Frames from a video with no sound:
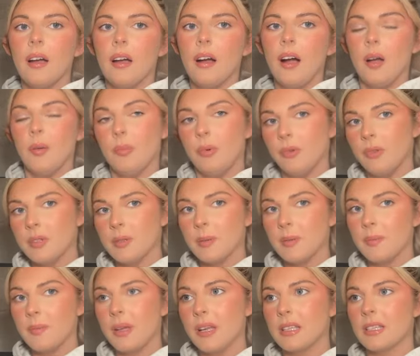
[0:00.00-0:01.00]
bought this with
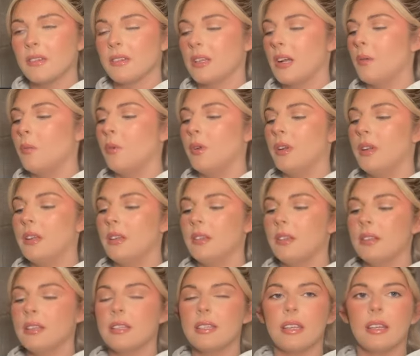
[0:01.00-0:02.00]
me because I was like, I want
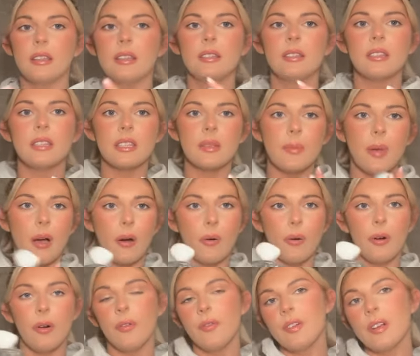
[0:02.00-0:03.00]
this scent to smell
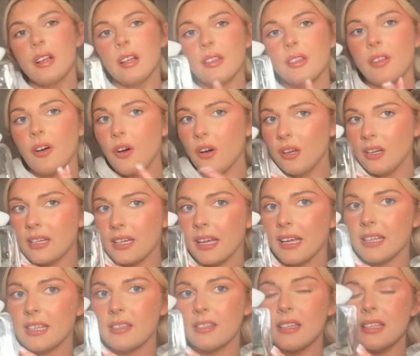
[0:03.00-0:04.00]
of the holiday.
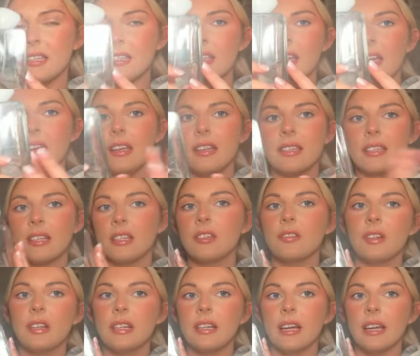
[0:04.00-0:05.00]
So this
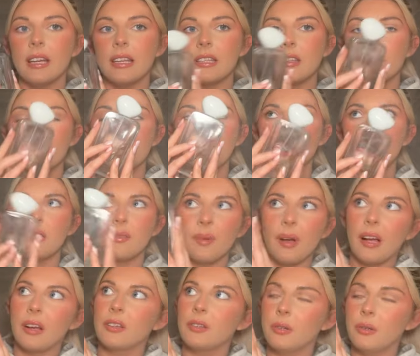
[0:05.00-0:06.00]
Santorini Days actually takes me
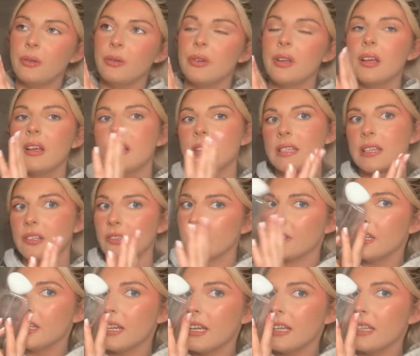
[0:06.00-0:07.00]
back to
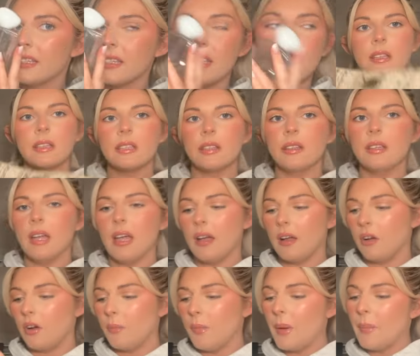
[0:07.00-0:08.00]
Santorini Days. So yeah, I've
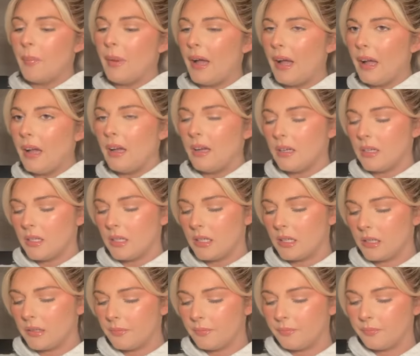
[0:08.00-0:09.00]
got my
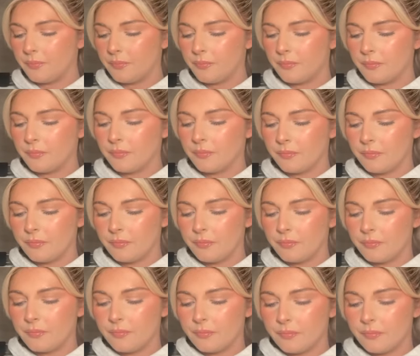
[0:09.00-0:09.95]
bag.